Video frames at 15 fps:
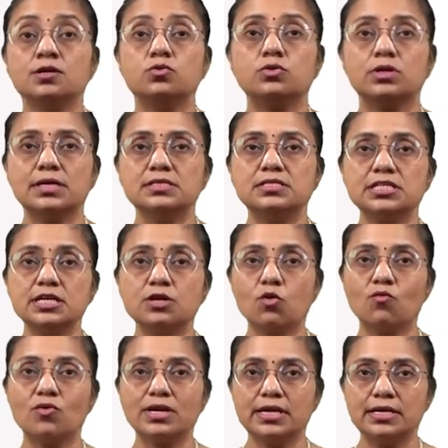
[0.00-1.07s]
You can see
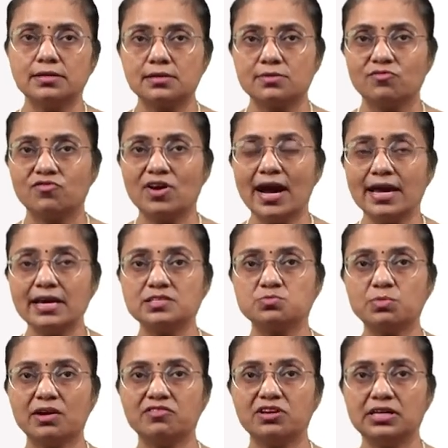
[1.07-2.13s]
over here y is
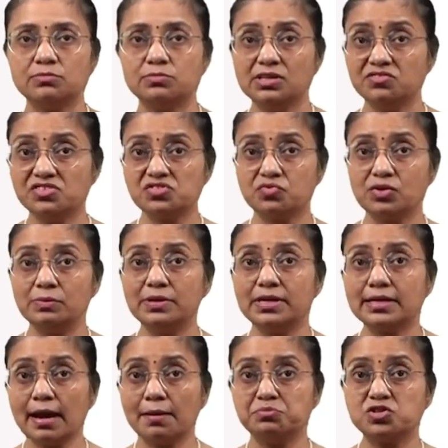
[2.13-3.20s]
my variable which will be
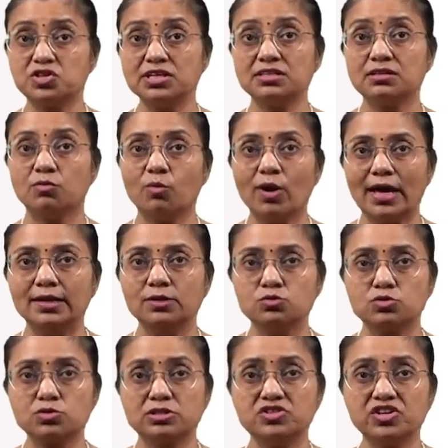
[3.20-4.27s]
capturing the
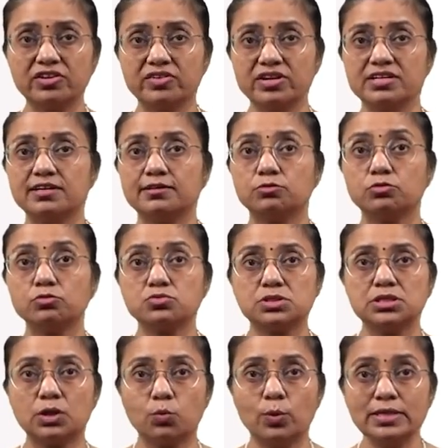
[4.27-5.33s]
values generated through
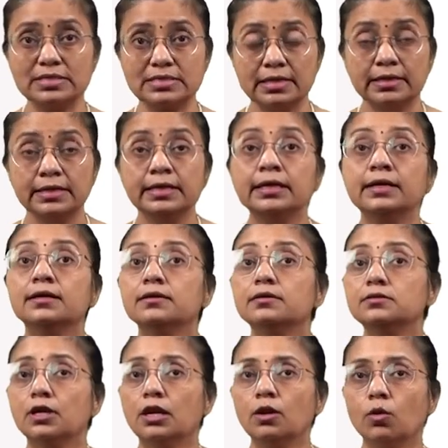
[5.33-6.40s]
sequence.
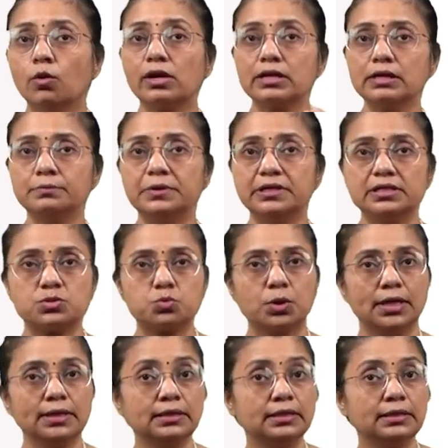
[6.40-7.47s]
The lower limit is
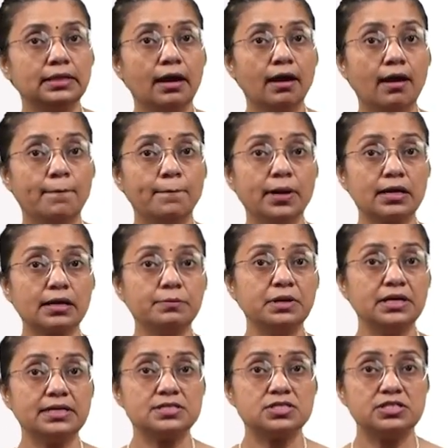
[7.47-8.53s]
1, the upper
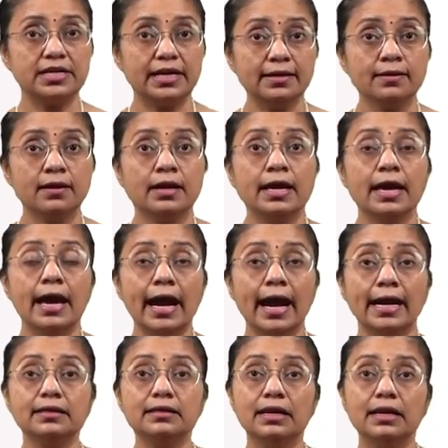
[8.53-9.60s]
limit is 10,
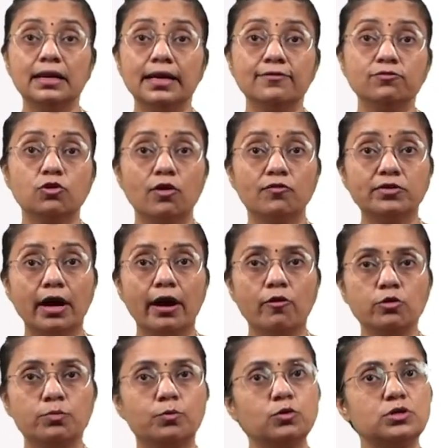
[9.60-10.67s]
and the length of the
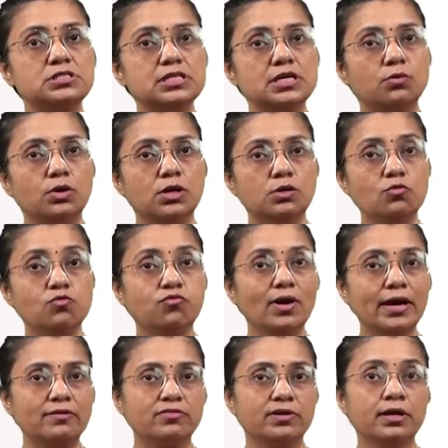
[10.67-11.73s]
output is equal to
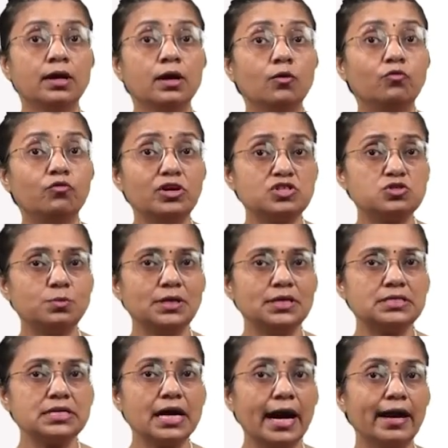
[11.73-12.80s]
5, which
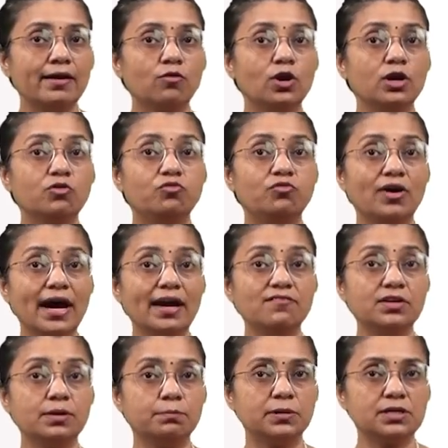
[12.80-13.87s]
means I want 5
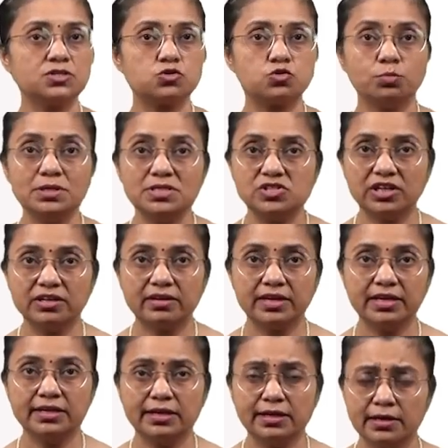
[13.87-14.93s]
numbers to be
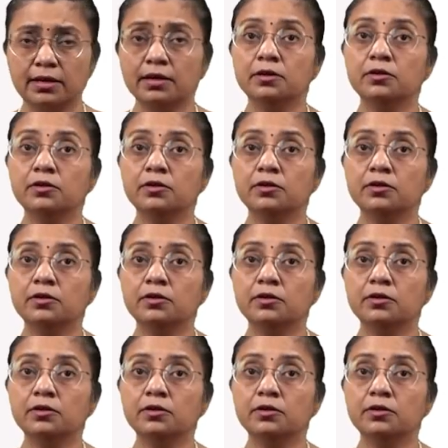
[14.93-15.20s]
generated